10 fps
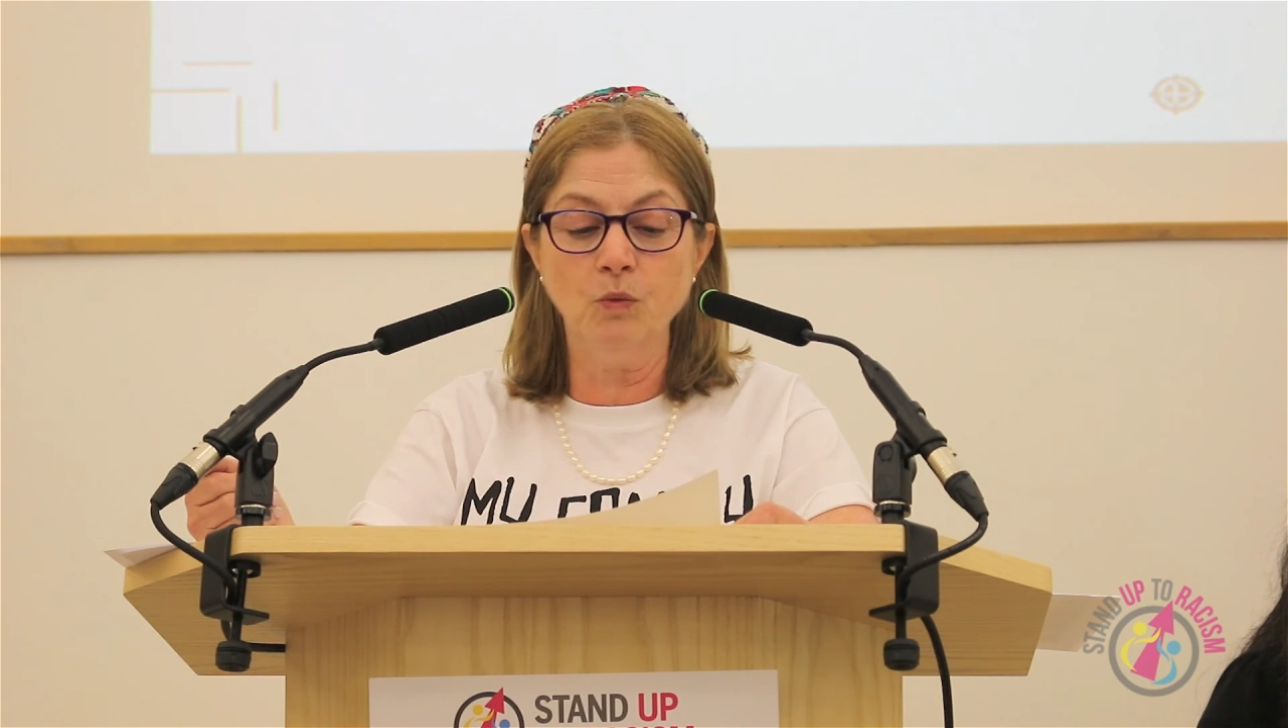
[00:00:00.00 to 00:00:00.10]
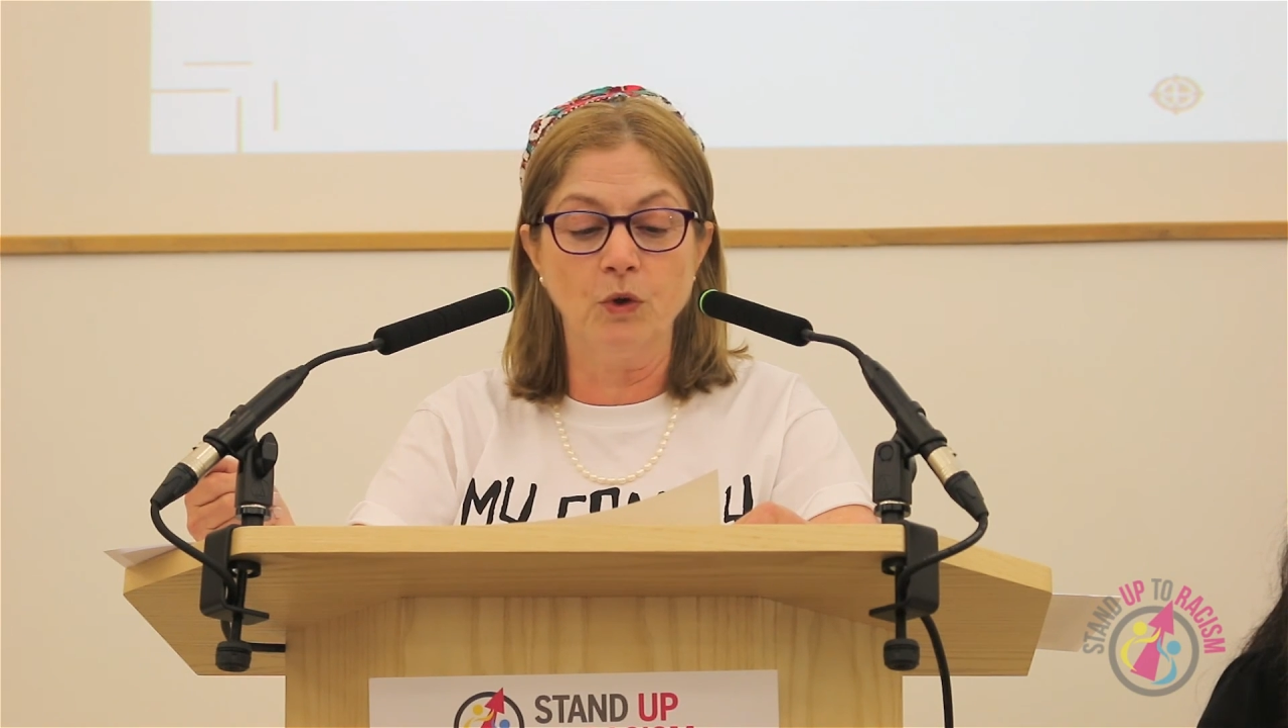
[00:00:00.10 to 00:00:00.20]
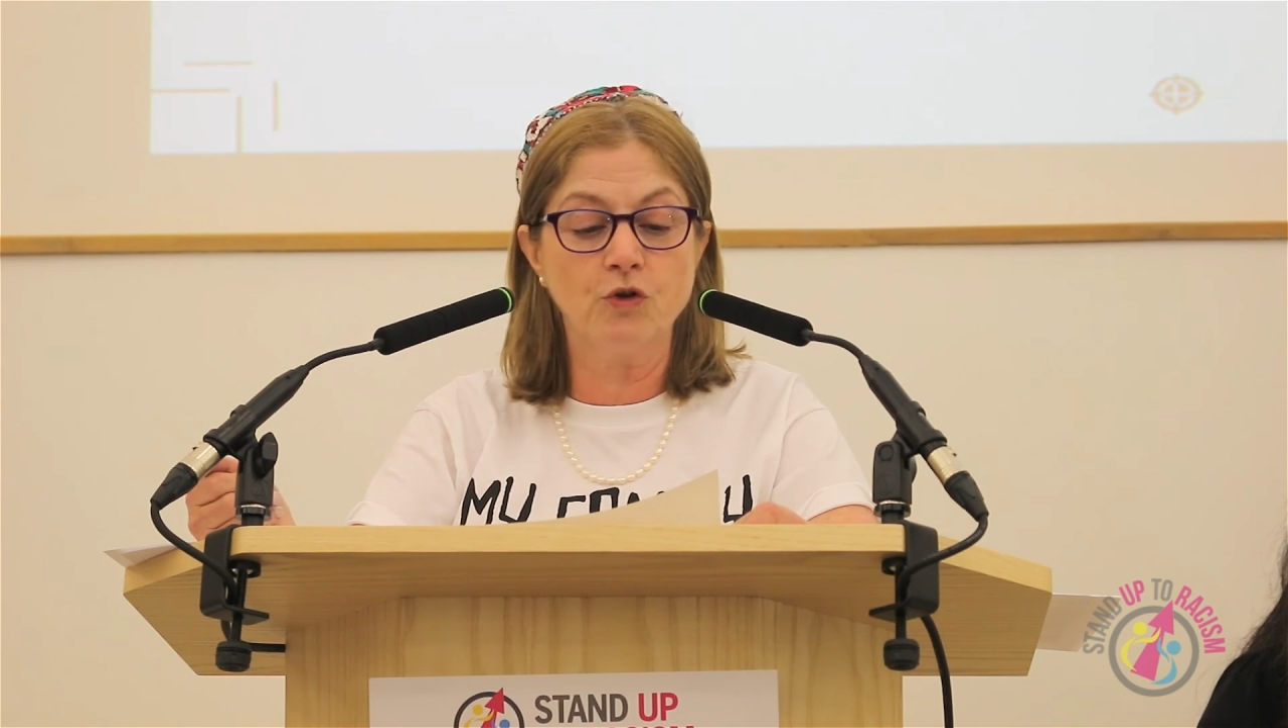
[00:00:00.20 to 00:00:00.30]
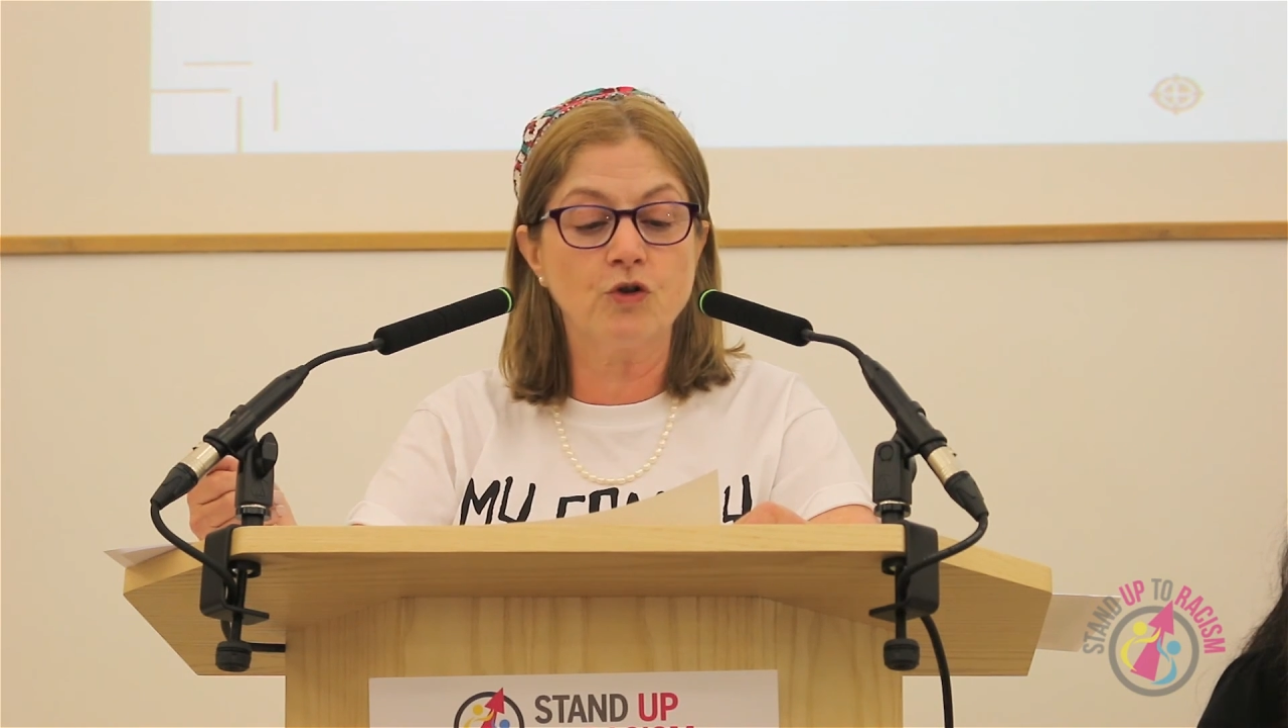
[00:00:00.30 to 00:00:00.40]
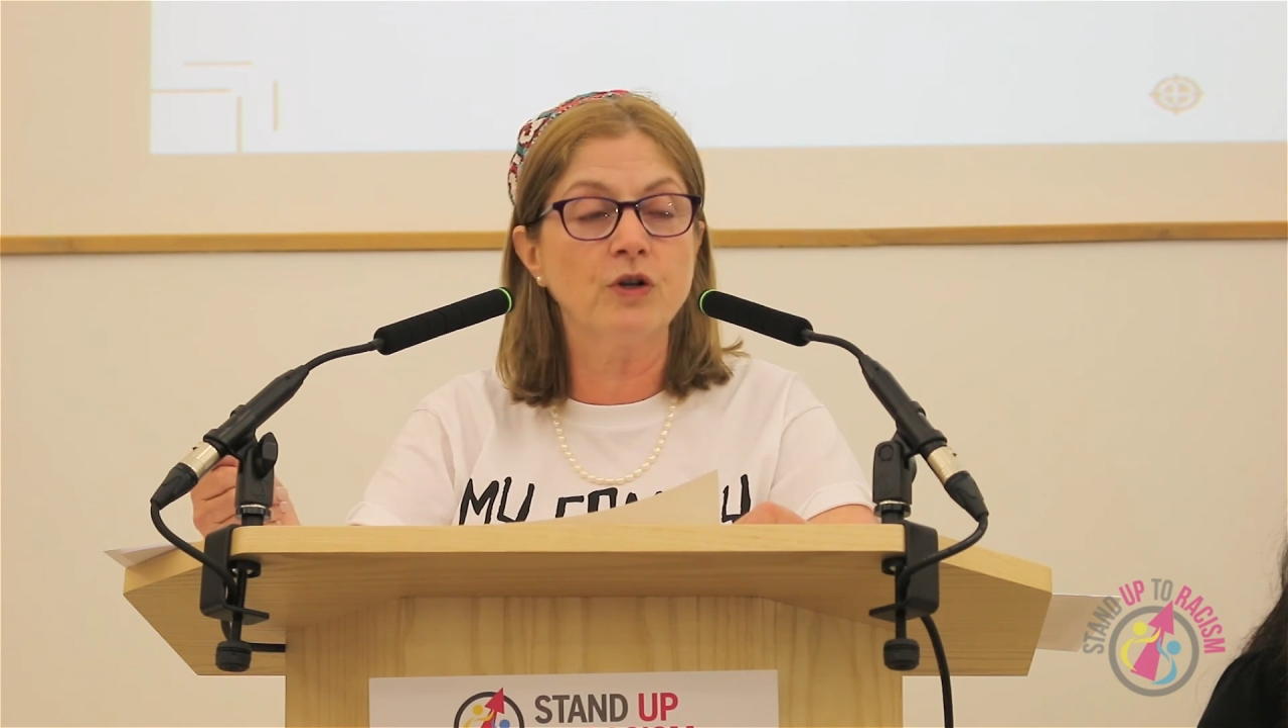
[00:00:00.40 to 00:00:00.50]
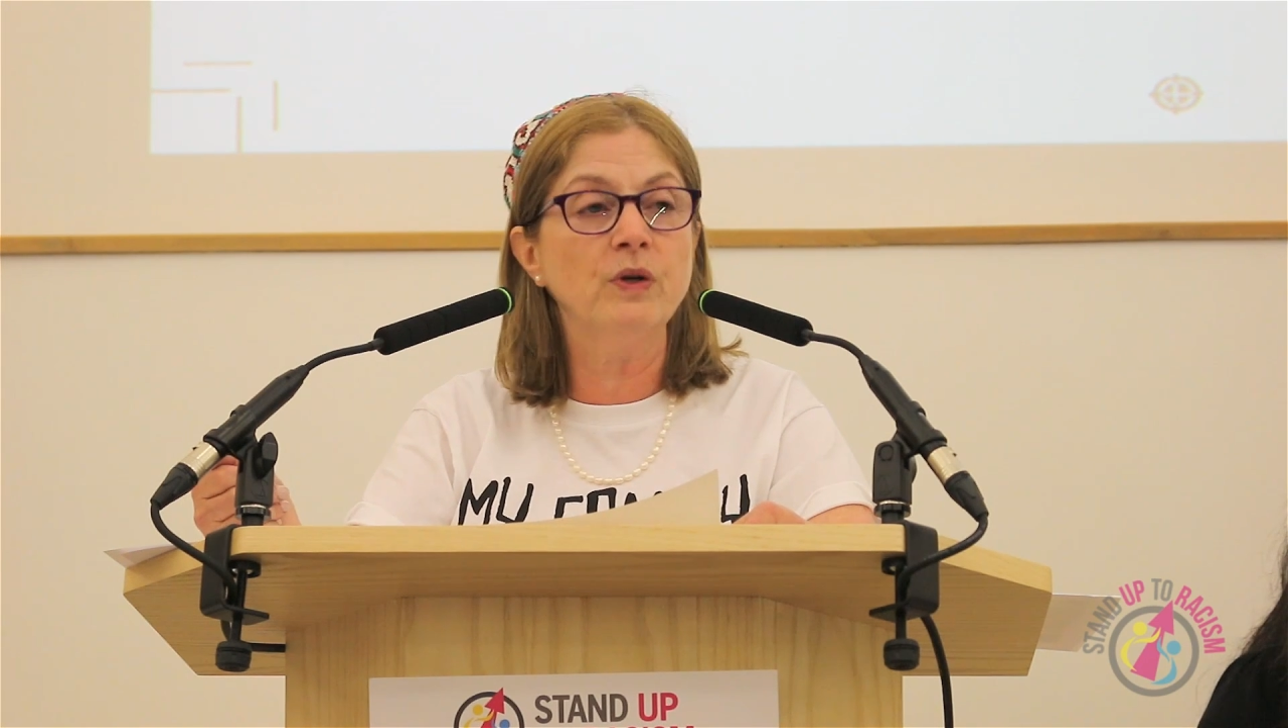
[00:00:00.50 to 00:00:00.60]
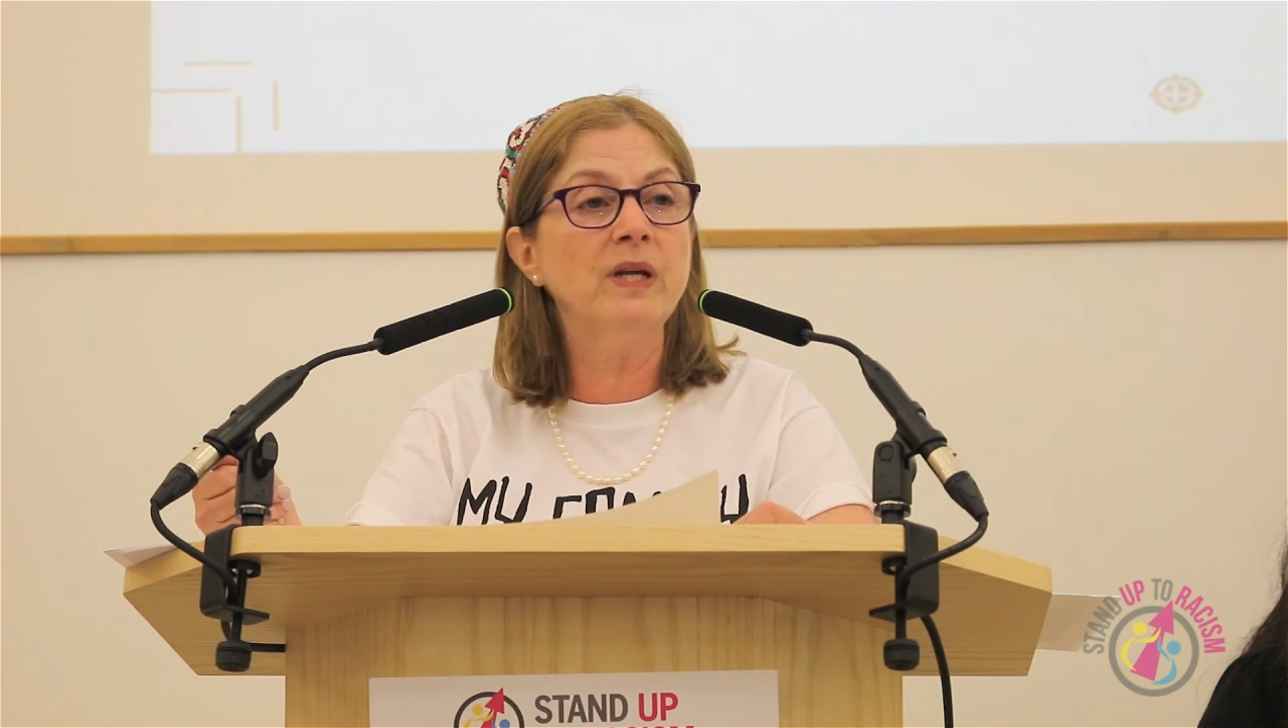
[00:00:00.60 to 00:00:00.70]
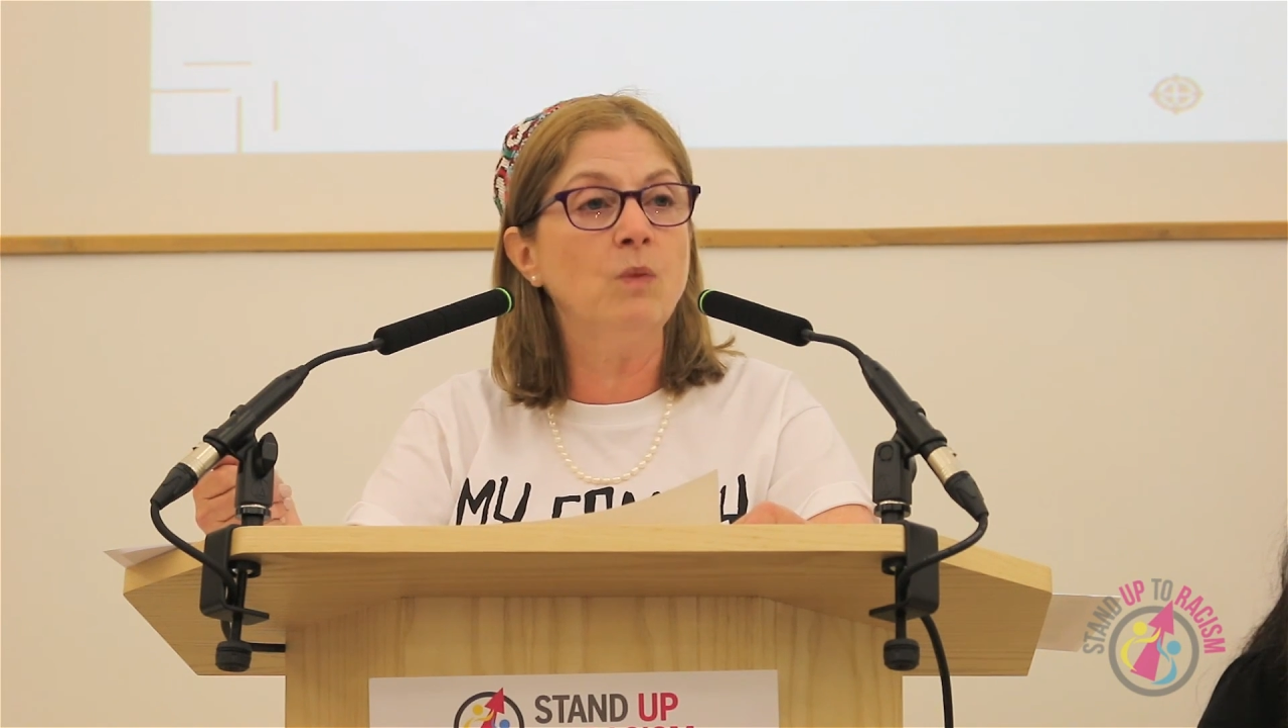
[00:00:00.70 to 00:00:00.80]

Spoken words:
would truly